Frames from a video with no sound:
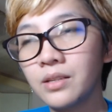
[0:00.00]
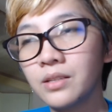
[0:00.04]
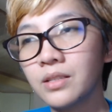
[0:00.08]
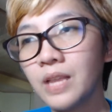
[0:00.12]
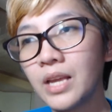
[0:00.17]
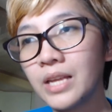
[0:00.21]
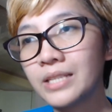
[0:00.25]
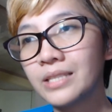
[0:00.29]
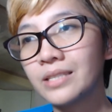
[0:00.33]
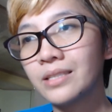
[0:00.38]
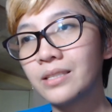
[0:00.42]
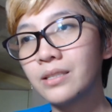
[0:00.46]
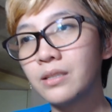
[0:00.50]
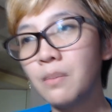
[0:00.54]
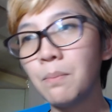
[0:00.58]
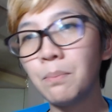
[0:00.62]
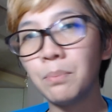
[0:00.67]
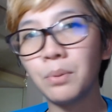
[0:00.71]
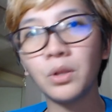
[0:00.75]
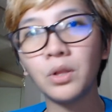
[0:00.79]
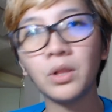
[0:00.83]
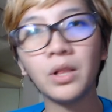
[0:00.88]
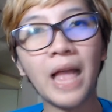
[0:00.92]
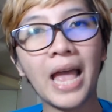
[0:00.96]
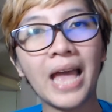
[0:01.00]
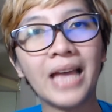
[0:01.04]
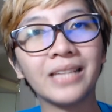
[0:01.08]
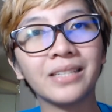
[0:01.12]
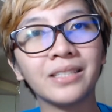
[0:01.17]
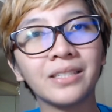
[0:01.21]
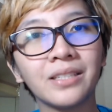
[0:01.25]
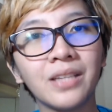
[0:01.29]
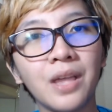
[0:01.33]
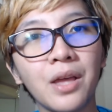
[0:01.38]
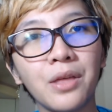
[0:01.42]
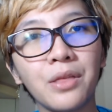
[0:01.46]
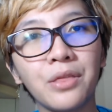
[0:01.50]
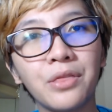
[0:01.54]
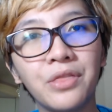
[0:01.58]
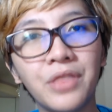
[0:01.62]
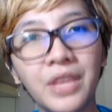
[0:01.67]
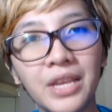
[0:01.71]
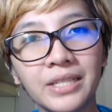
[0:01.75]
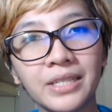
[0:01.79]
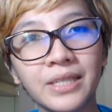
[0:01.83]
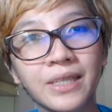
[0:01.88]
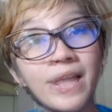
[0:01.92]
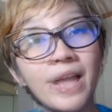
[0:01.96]
as simple as
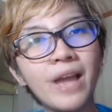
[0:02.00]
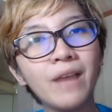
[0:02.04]
this.